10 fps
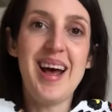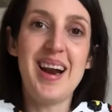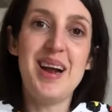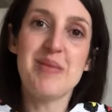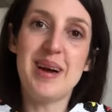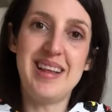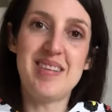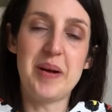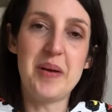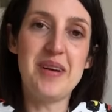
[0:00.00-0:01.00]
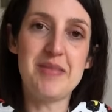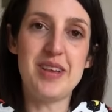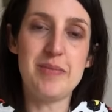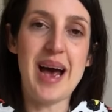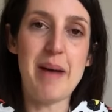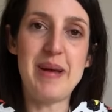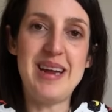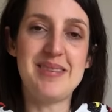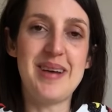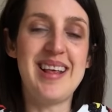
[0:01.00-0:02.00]
And I love wearing this one, it always makes me
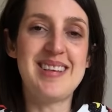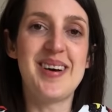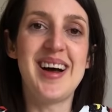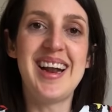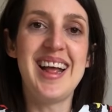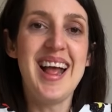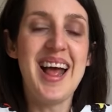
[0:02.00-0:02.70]
happy to wear this one.